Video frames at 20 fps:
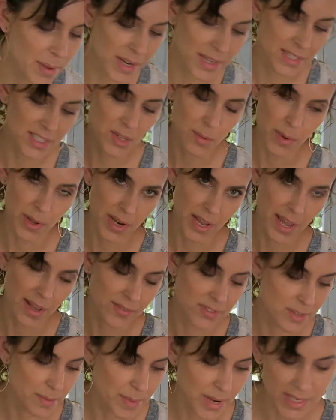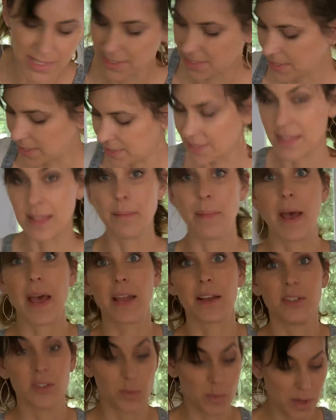but I still want to have some nice things in the
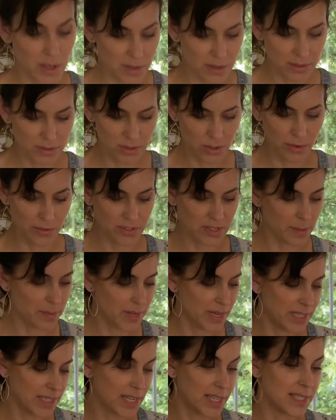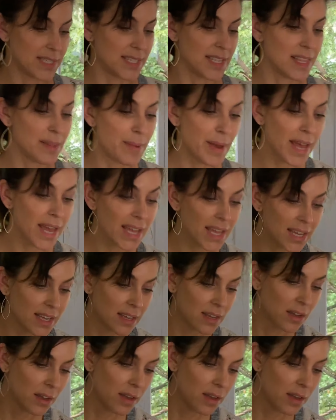back as well. So if somebody does see the back,